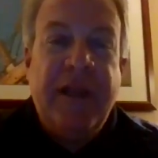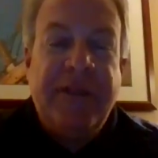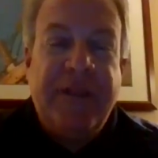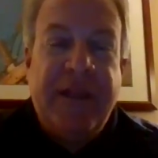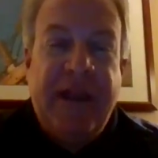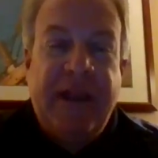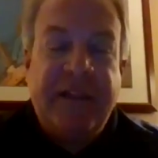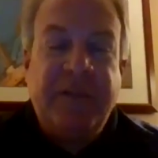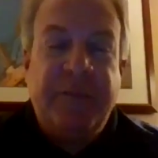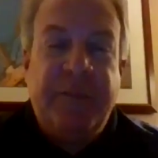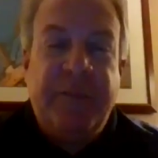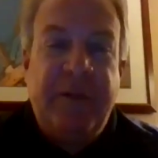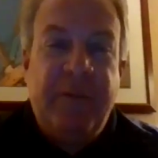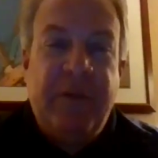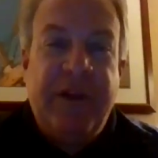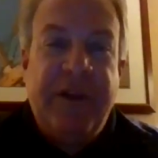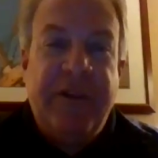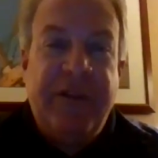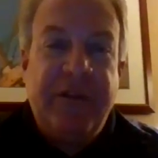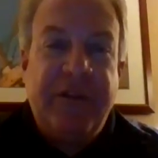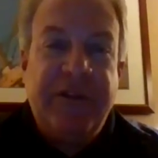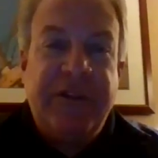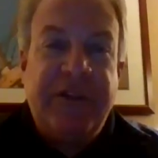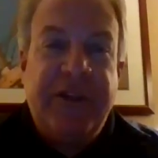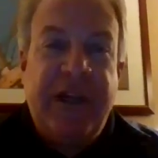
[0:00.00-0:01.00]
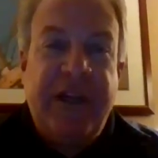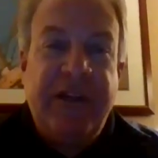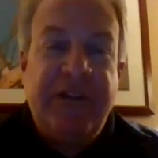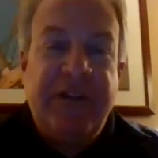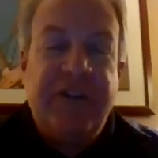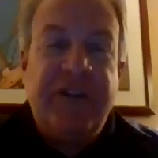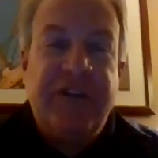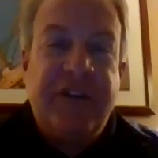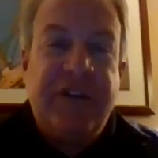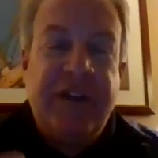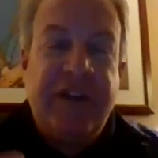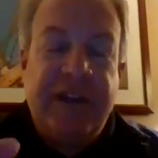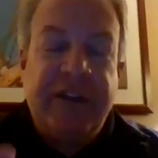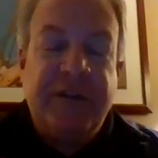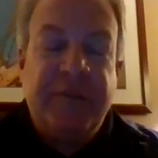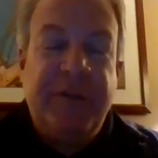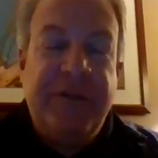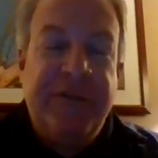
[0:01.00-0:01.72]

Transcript: That's be one of their staging spots